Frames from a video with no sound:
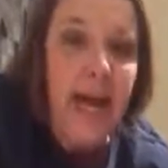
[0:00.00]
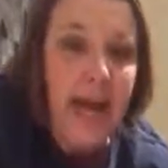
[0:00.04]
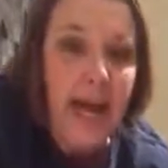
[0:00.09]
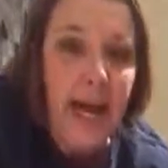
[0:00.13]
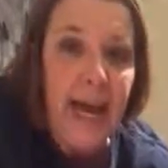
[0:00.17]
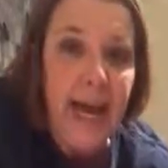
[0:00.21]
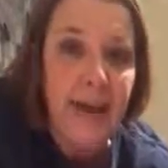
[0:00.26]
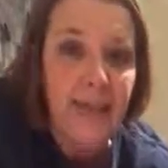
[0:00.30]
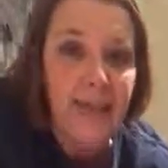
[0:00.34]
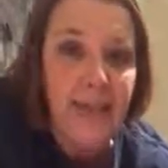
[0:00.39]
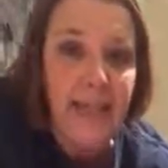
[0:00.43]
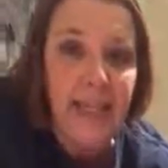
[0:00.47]
I
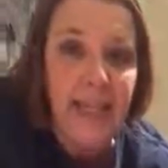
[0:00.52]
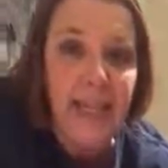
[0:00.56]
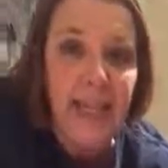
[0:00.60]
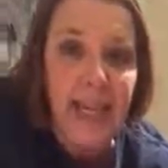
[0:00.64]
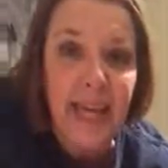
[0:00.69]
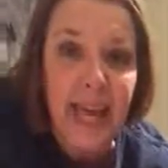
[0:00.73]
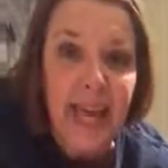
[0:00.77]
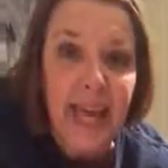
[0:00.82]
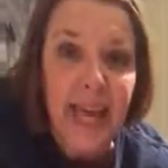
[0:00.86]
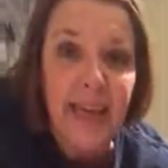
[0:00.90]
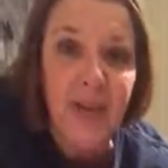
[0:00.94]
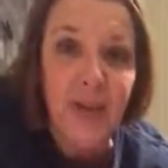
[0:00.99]
have seen a
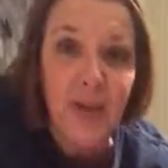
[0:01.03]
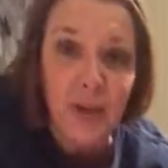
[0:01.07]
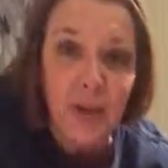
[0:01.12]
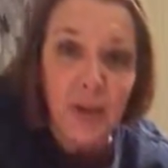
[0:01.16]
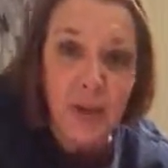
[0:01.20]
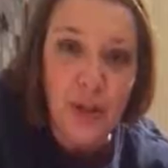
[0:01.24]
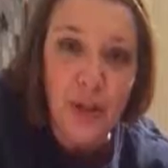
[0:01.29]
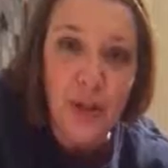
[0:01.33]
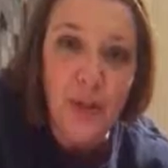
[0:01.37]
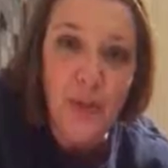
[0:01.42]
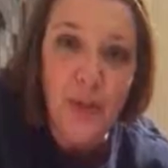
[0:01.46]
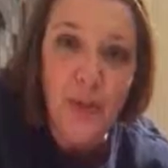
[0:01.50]
case or
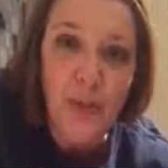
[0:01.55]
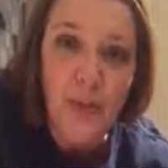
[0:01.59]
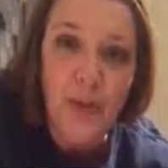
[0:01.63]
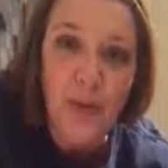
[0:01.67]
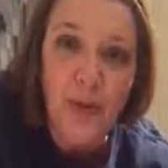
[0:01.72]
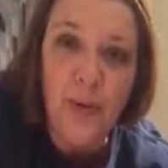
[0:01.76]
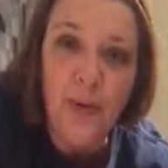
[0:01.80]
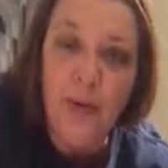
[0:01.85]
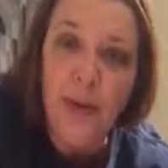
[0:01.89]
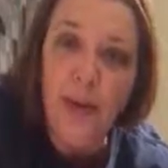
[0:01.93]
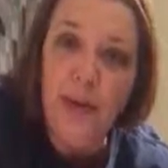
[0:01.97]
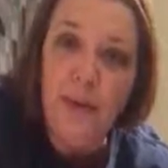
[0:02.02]
two
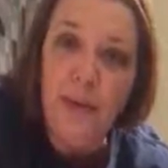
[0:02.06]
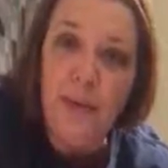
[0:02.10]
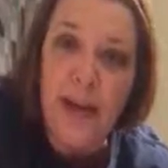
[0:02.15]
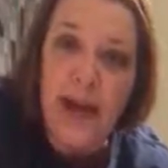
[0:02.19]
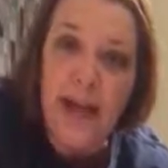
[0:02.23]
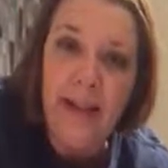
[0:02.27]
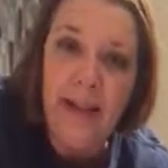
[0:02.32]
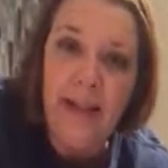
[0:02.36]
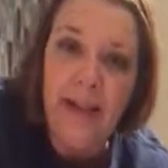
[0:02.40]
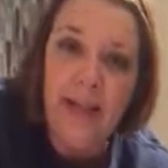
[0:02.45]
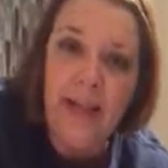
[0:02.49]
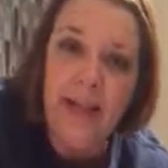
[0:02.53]
where the
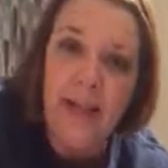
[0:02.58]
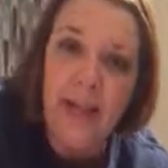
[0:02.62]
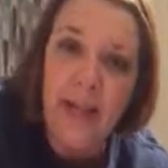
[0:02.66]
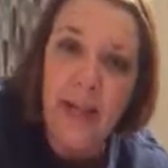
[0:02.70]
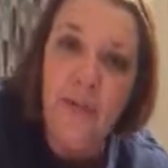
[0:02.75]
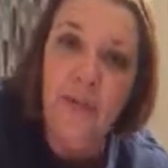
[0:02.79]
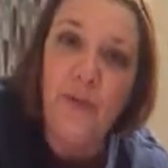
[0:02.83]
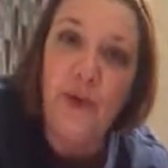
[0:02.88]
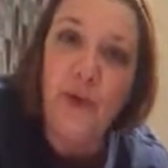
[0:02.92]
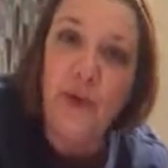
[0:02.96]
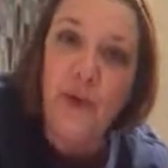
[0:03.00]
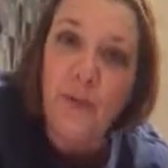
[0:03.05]
palate
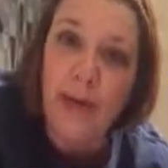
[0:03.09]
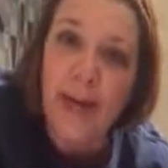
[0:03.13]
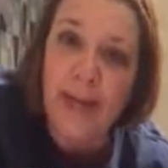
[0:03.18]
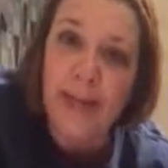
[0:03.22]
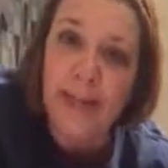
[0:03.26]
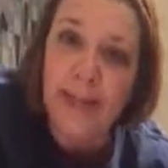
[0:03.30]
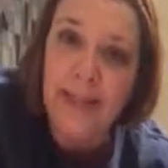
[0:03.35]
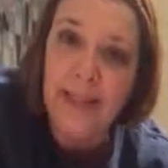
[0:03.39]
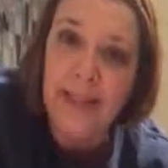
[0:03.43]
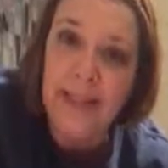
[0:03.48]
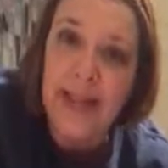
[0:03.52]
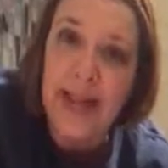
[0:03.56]

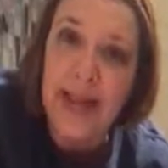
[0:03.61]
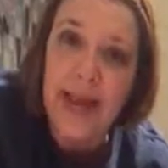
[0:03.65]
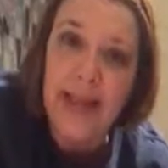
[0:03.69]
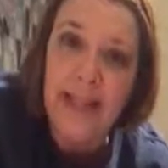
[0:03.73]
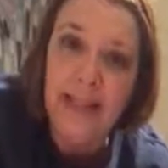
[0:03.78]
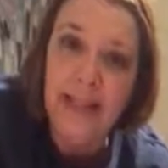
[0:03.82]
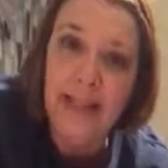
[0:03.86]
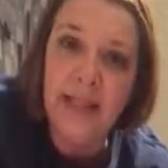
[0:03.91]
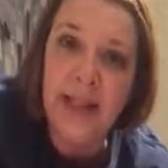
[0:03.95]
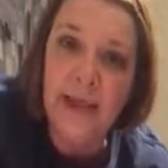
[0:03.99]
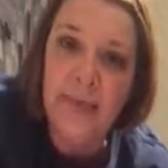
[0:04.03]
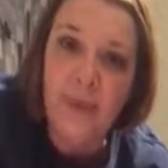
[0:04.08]
self-corrected
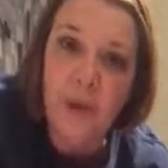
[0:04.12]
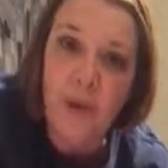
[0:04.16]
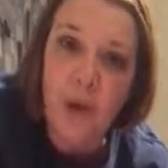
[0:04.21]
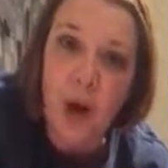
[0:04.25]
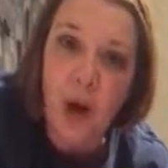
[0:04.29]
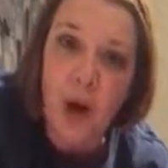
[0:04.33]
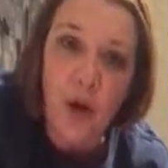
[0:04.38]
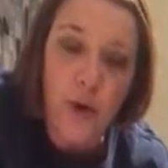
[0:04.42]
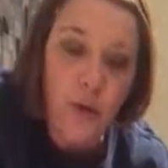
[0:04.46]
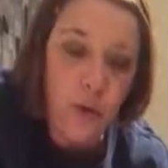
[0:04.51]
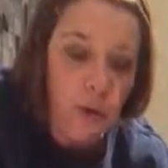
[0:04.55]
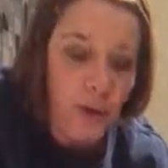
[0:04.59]
as they've
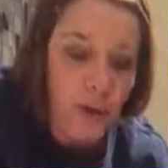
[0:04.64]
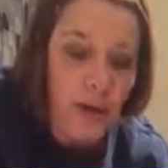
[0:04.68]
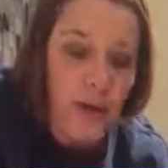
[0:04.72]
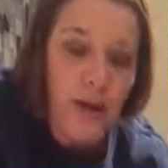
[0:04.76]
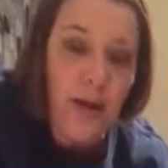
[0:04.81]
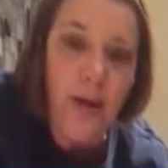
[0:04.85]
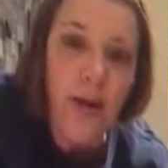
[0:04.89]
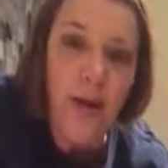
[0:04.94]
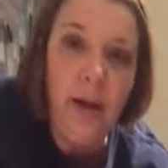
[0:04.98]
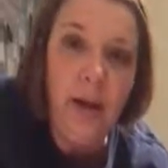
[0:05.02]
grown,